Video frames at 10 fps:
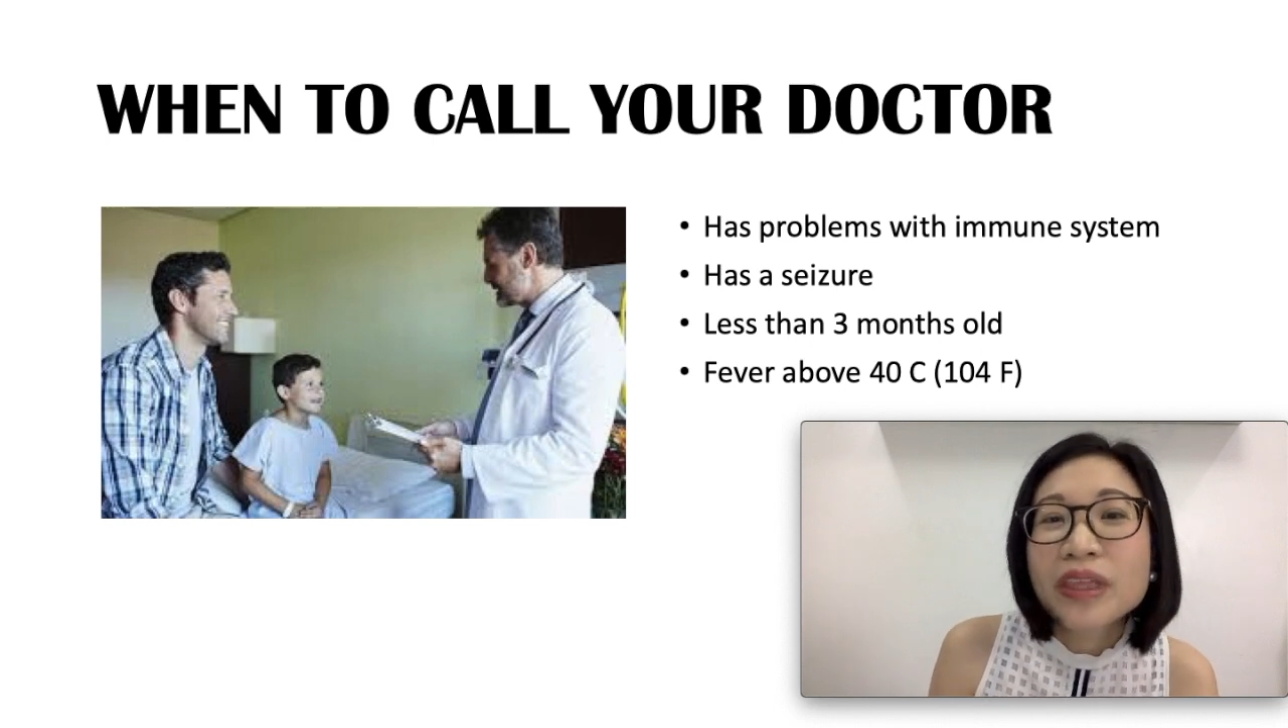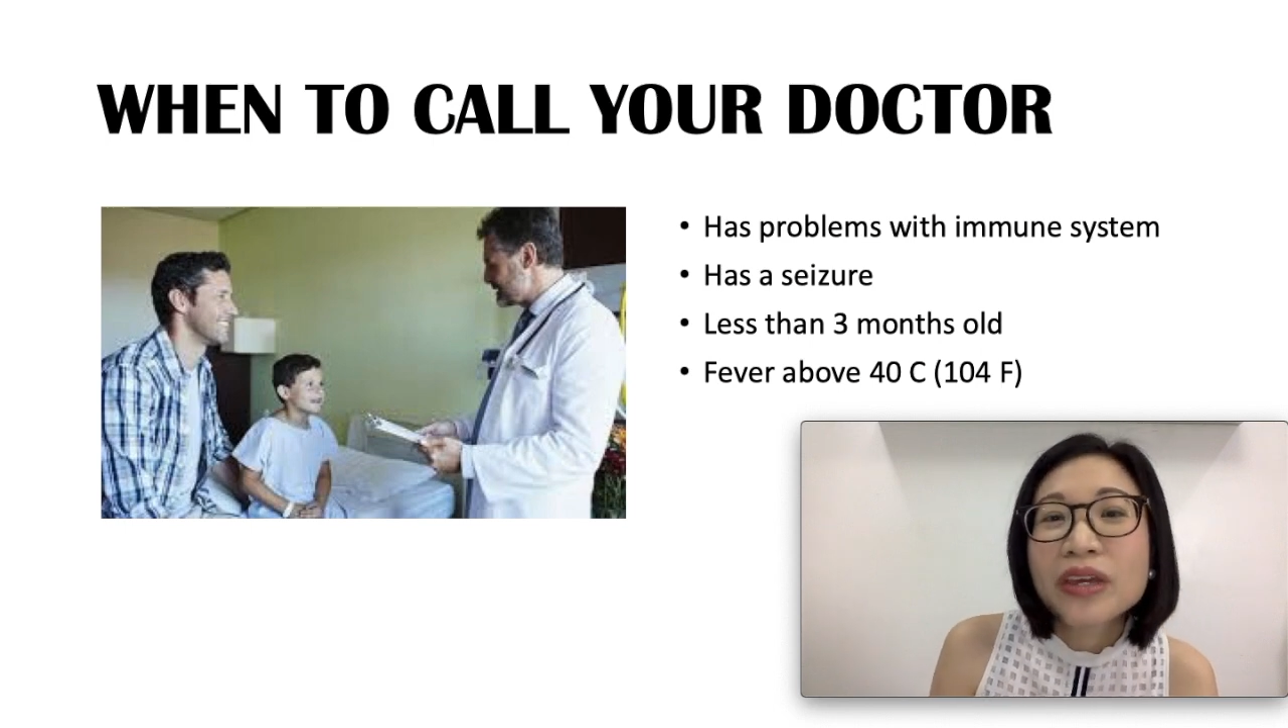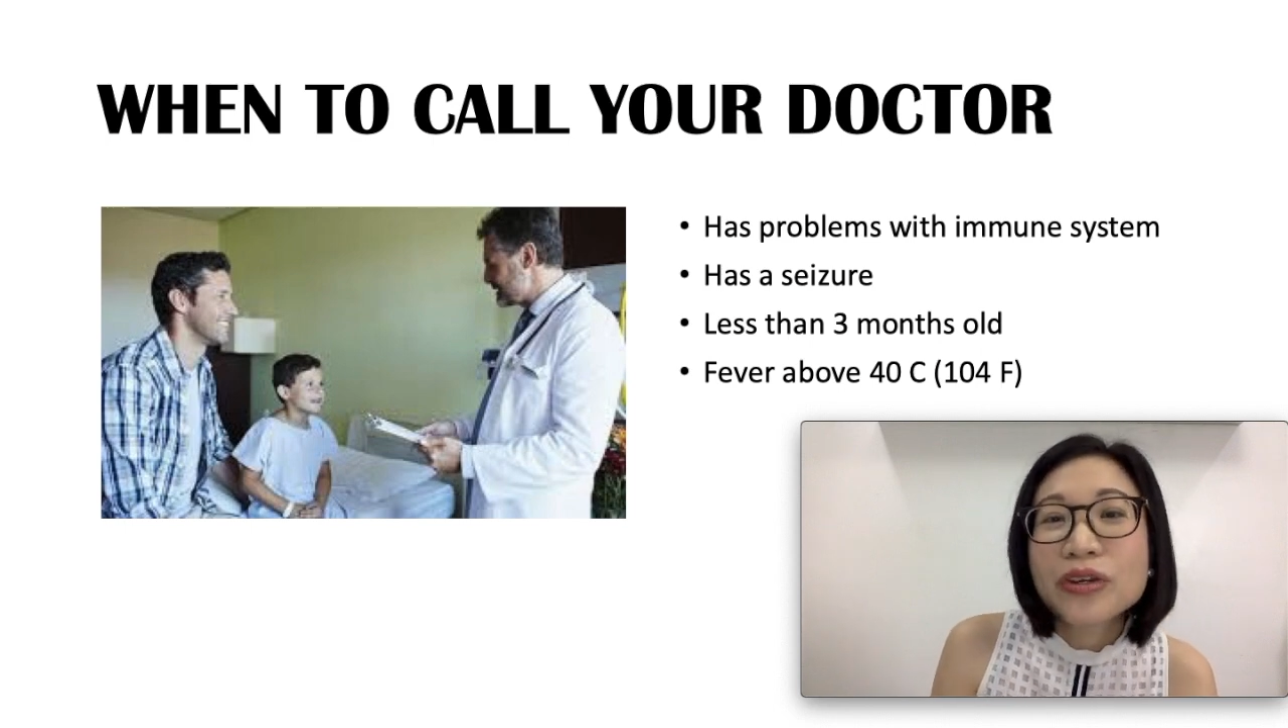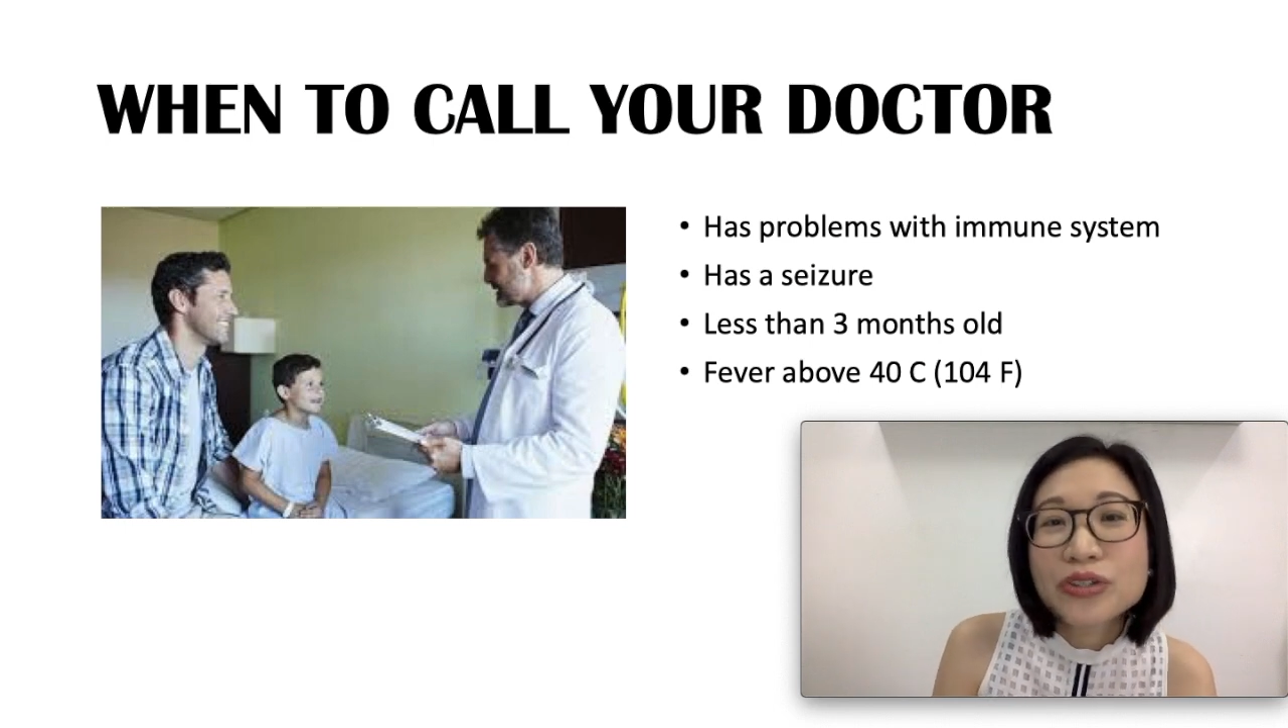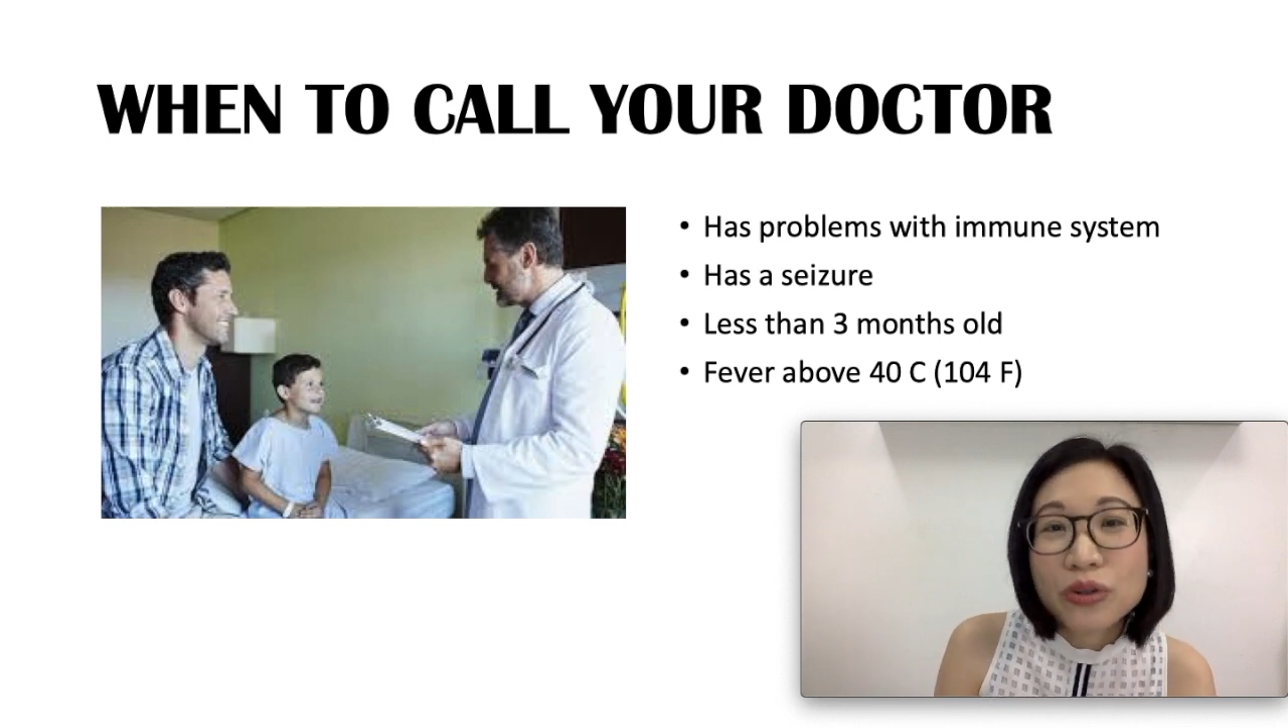
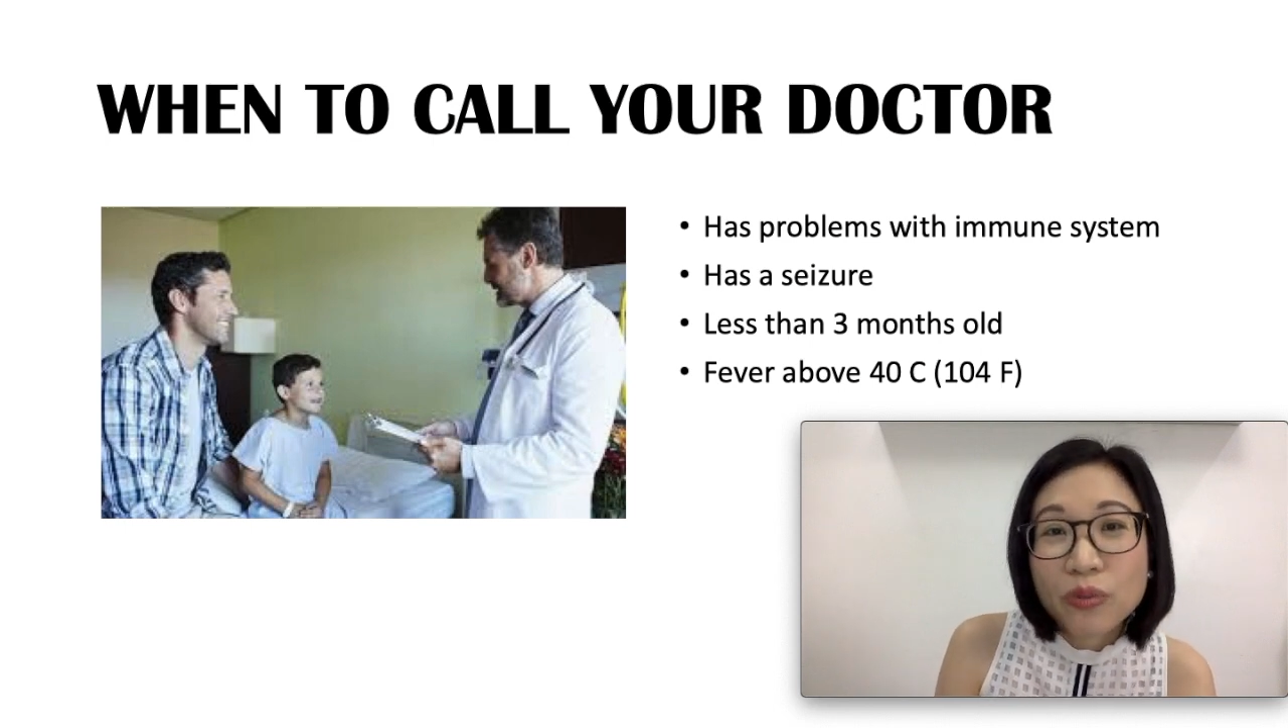you should